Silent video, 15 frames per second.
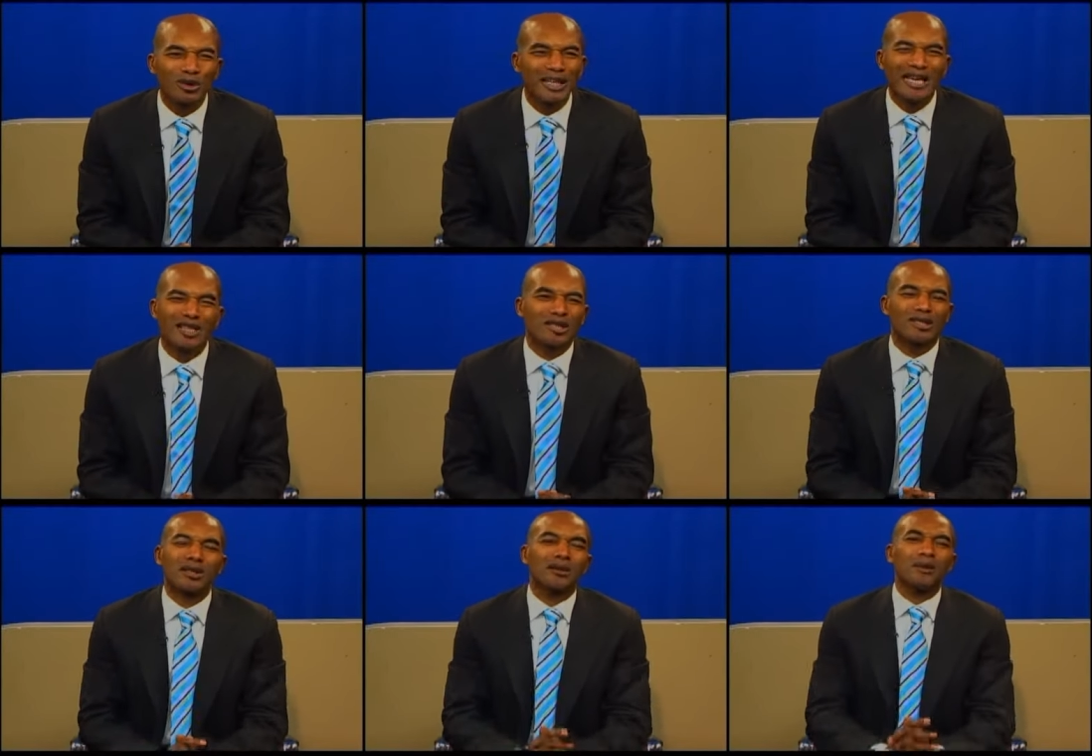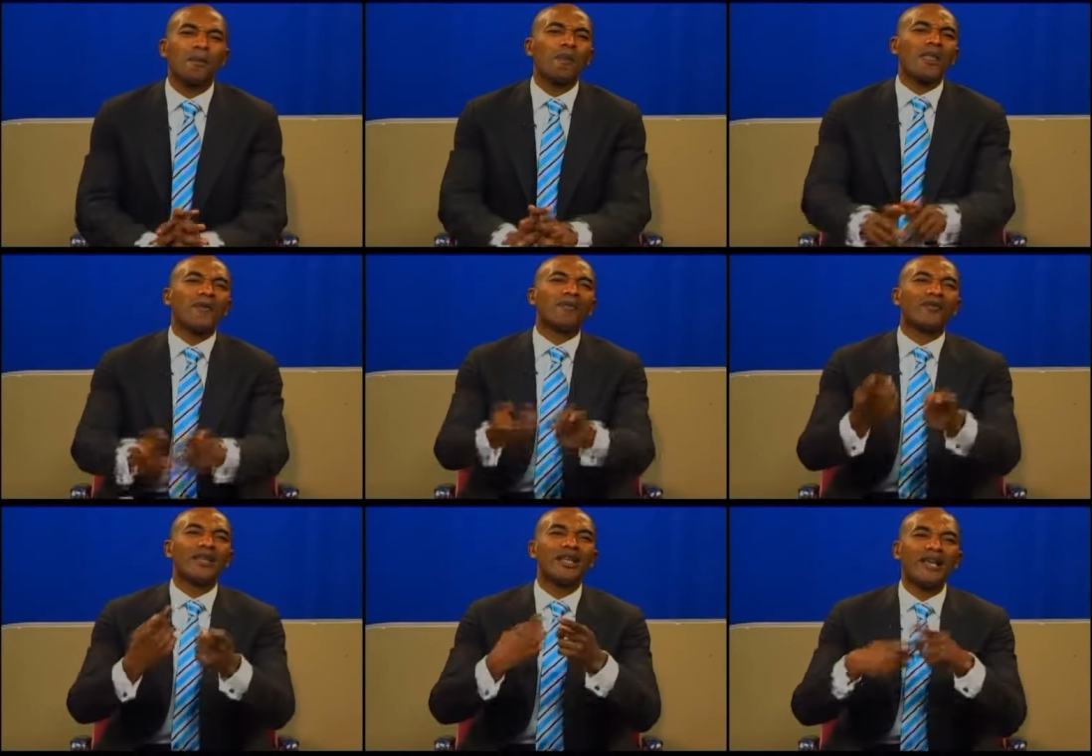There's still
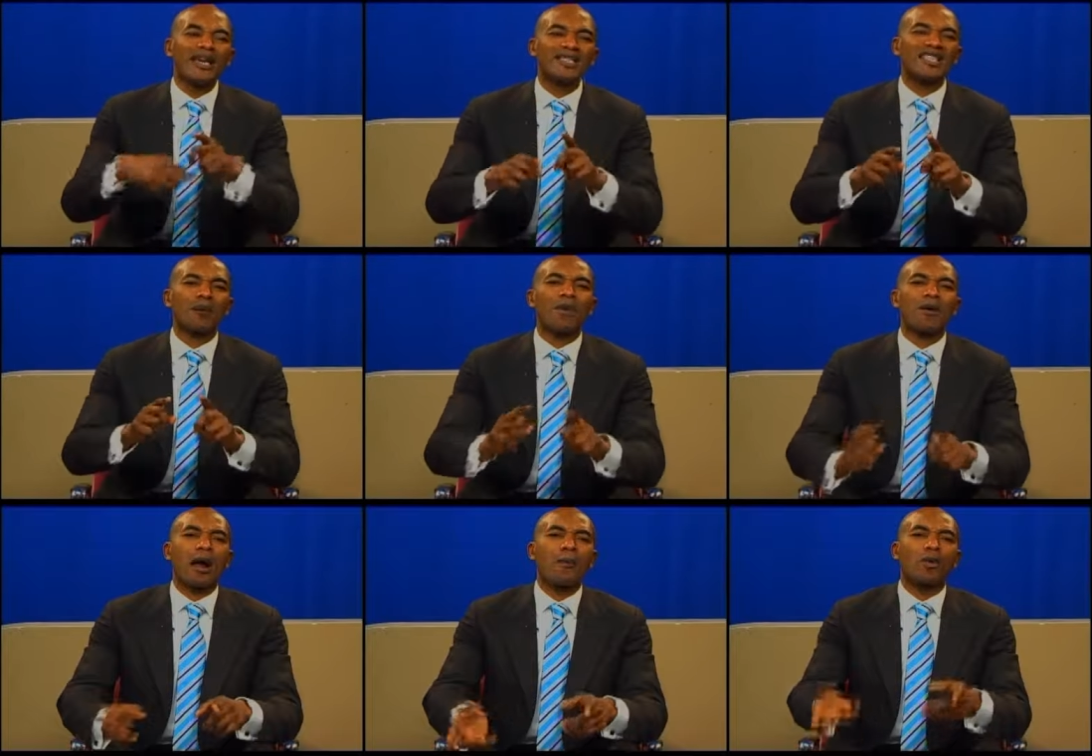the next time around,